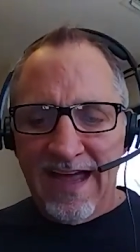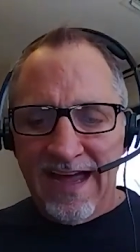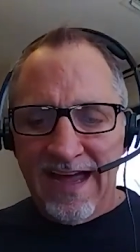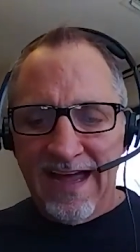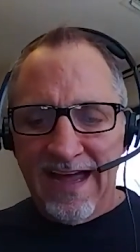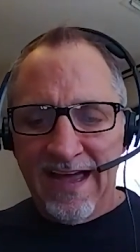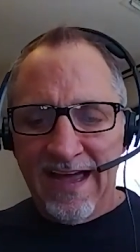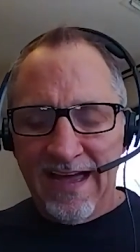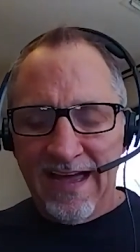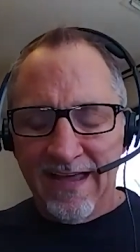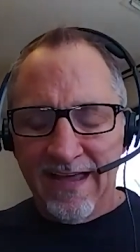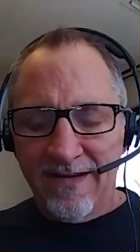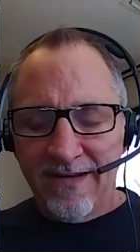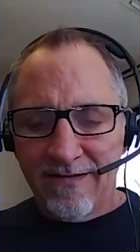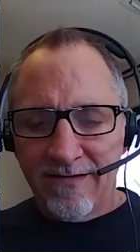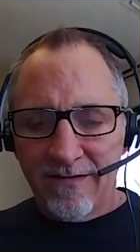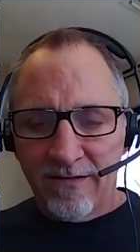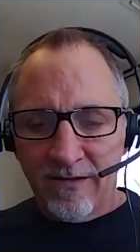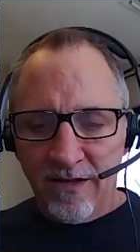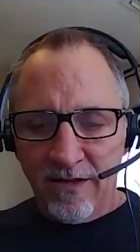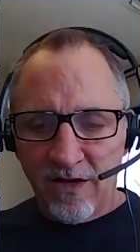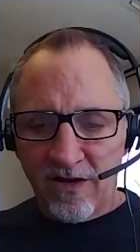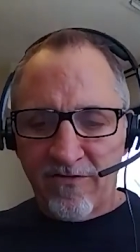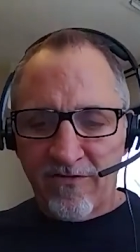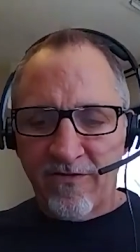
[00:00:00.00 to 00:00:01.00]
And
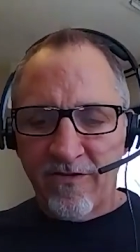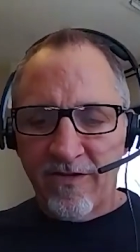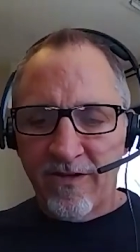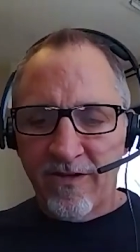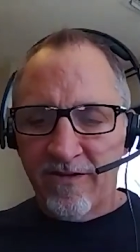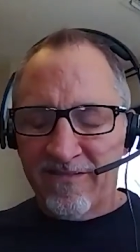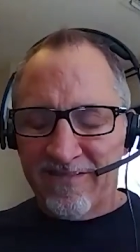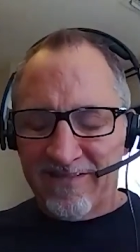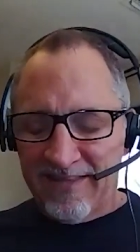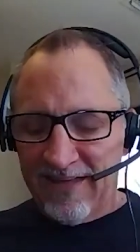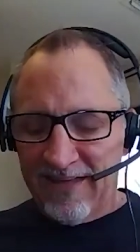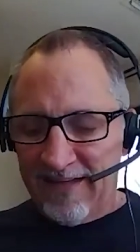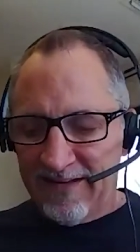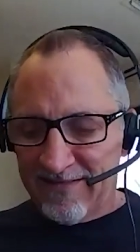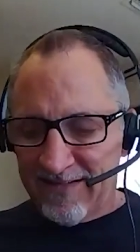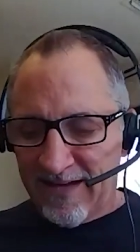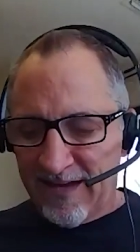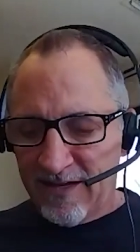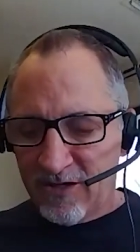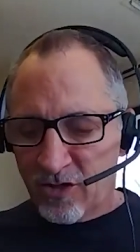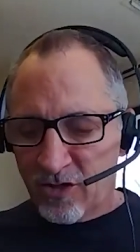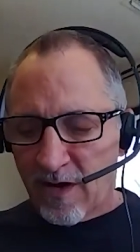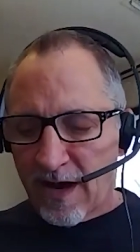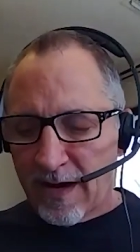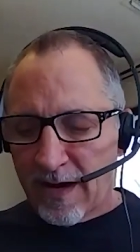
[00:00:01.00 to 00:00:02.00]
look for those things
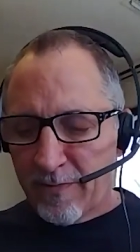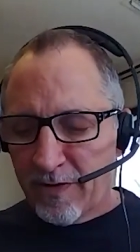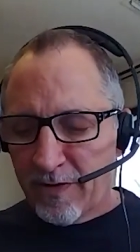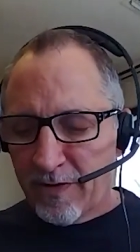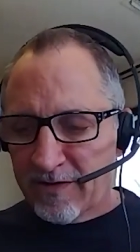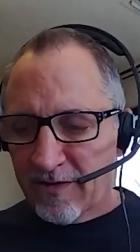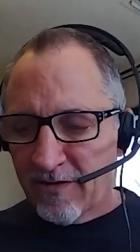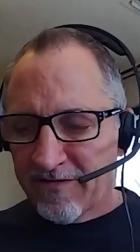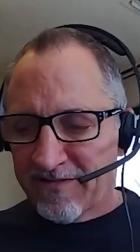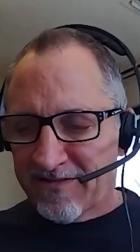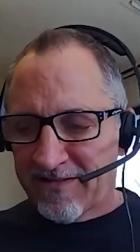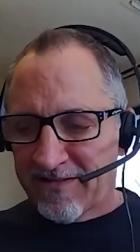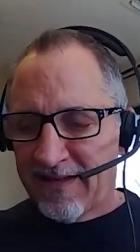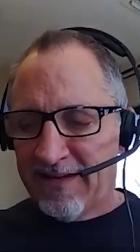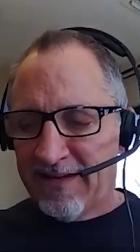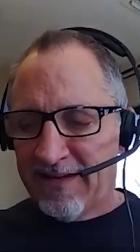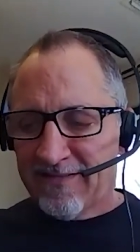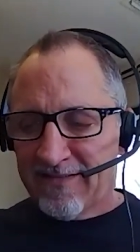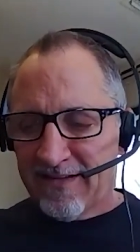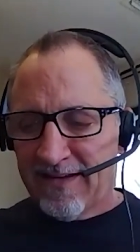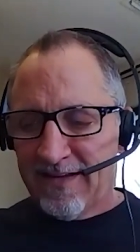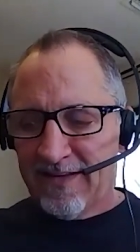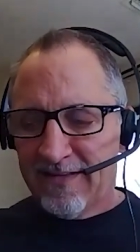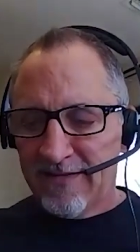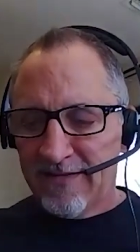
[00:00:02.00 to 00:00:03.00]
and try to put those
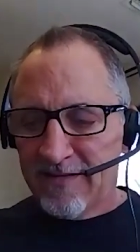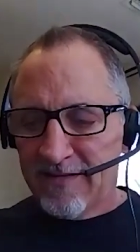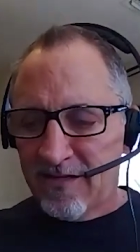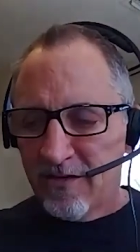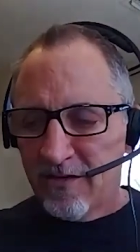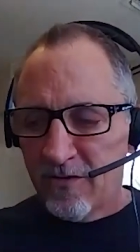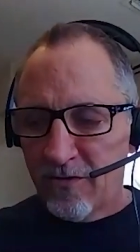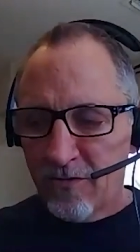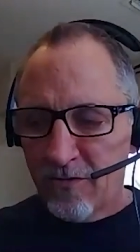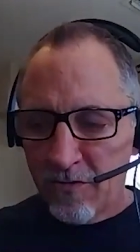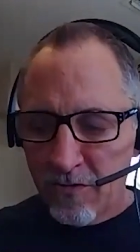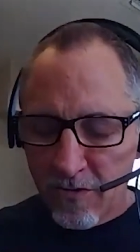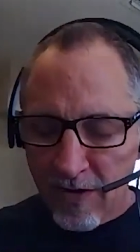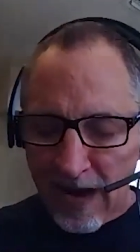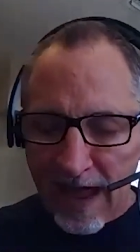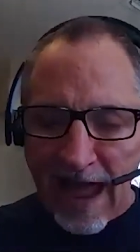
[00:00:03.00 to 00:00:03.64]
things into